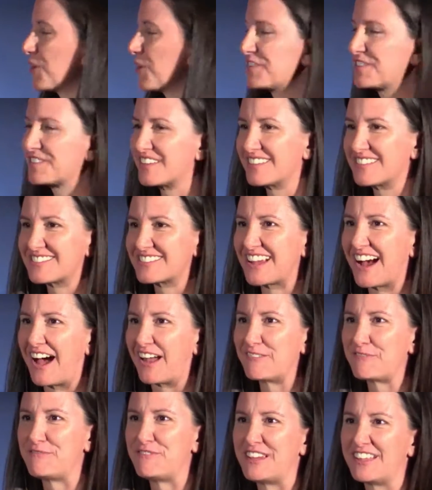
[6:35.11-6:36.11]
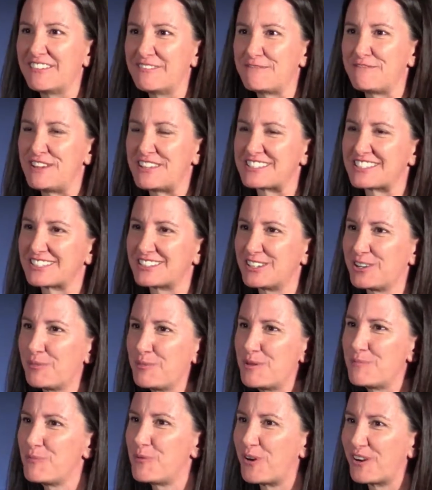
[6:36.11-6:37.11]
Whereas Scott fits a little
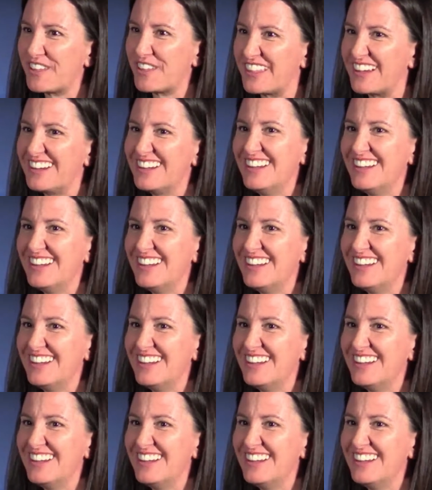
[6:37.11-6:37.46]
bit more